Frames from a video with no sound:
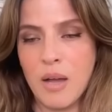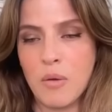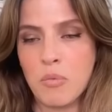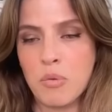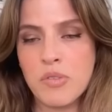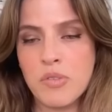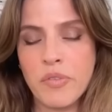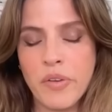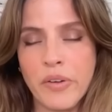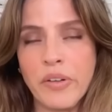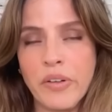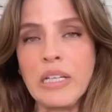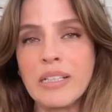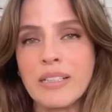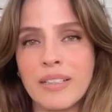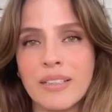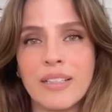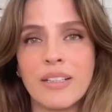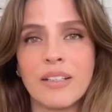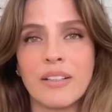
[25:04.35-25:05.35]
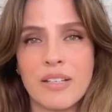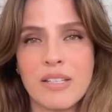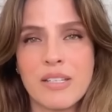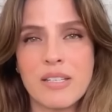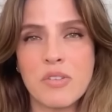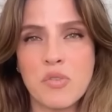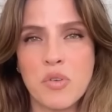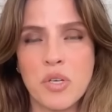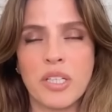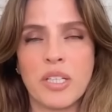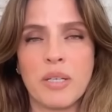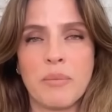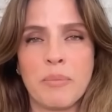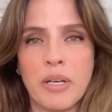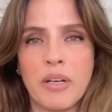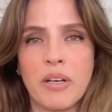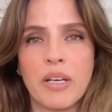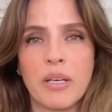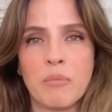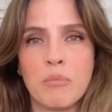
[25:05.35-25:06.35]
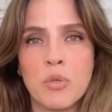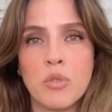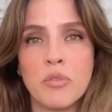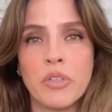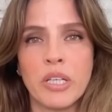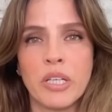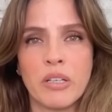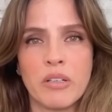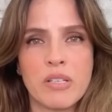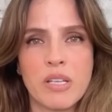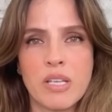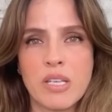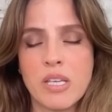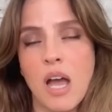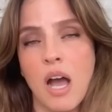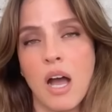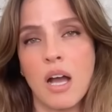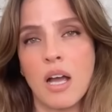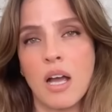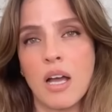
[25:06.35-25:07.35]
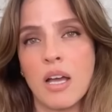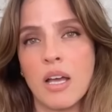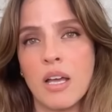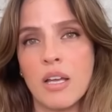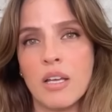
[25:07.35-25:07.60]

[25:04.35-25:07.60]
was very clear as an Israeli American moving here as a young